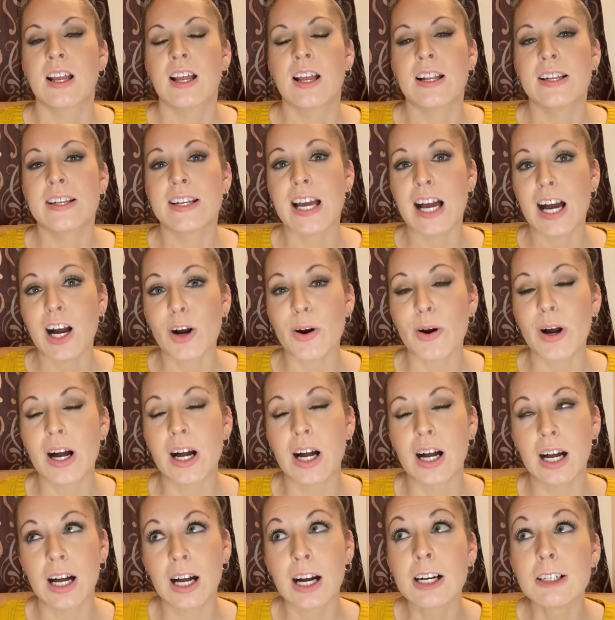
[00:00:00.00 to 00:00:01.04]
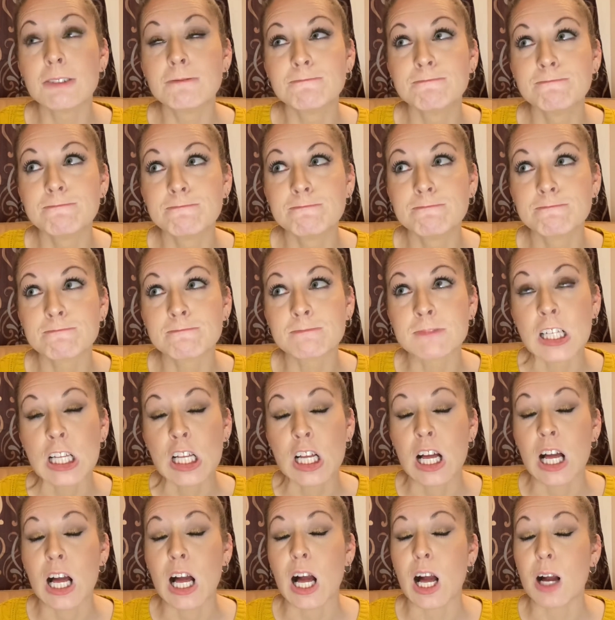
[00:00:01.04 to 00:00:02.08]
Now,
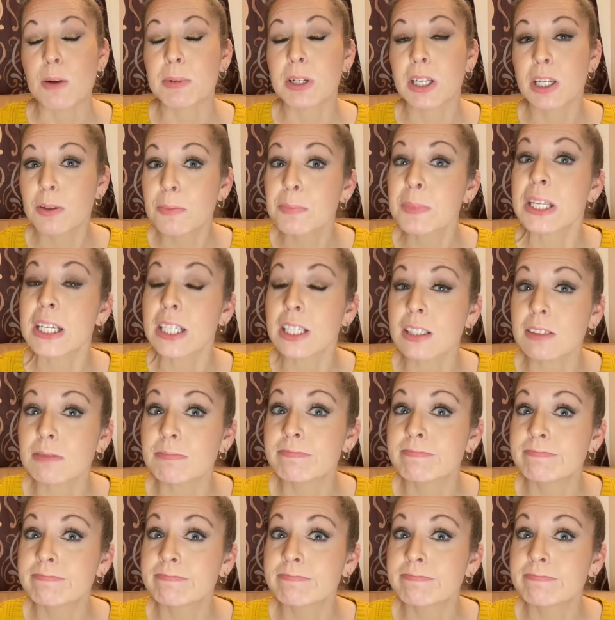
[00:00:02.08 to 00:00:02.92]
I'm gonna admit it,